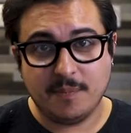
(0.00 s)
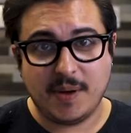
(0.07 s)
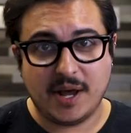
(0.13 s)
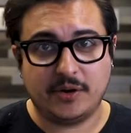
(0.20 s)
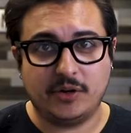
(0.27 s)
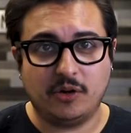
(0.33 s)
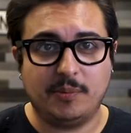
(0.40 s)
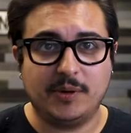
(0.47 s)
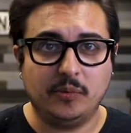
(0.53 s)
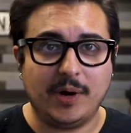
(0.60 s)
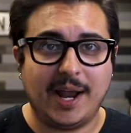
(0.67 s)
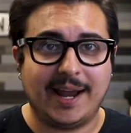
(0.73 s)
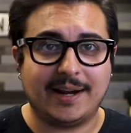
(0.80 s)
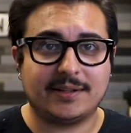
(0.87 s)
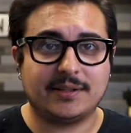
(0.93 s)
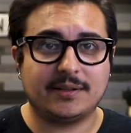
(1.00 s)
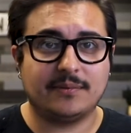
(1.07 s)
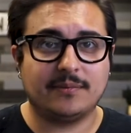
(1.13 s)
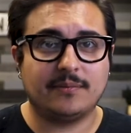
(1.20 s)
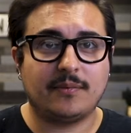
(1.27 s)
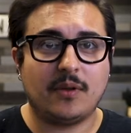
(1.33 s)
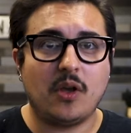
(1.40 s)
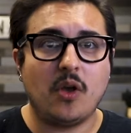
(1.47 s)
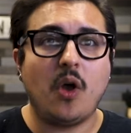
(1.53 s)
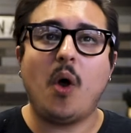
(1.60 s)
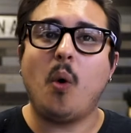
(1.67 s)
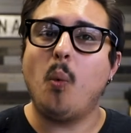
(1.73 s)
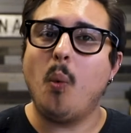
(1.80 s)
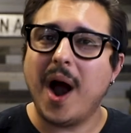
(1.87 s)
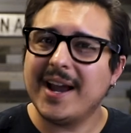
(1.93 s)
the better you'll be ranked.
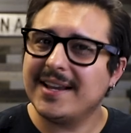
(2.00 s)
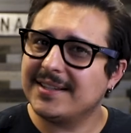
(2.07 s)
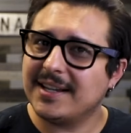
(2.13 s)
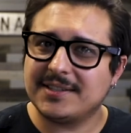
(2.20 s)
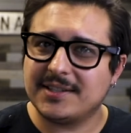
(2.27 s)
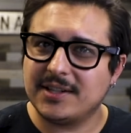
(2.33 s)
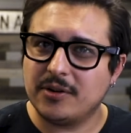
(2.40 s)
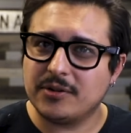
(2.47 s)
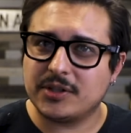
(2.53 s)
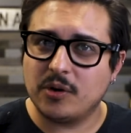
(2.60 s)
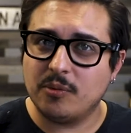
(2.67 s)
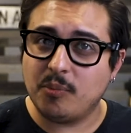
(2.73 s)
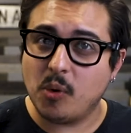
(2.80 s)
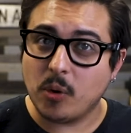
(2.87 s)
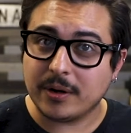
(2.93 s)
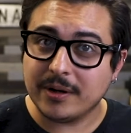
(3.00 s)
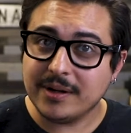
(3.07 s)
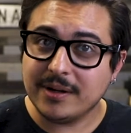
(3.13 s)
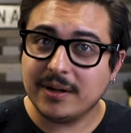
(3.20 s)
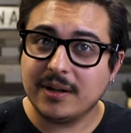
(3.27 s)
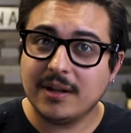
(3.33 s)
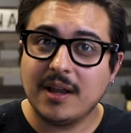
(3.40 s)
Why is SEO so important?